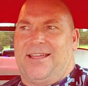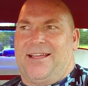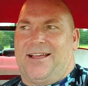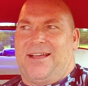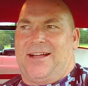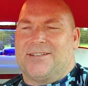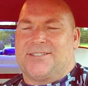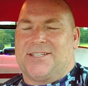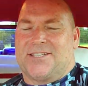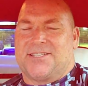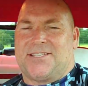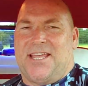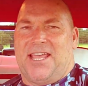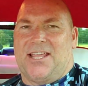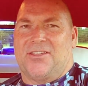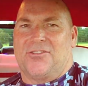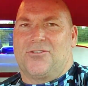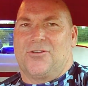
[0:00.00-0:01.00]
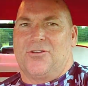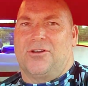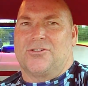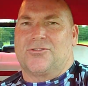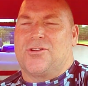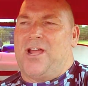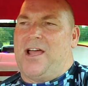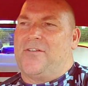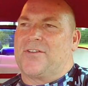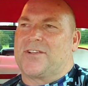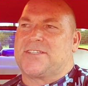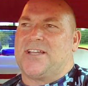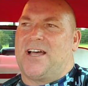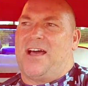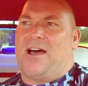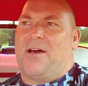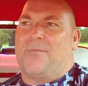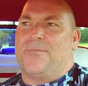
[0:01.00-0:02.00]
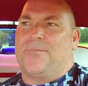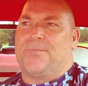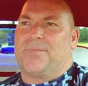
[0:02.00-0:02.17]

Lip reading: I'll just take you through a traffic stop,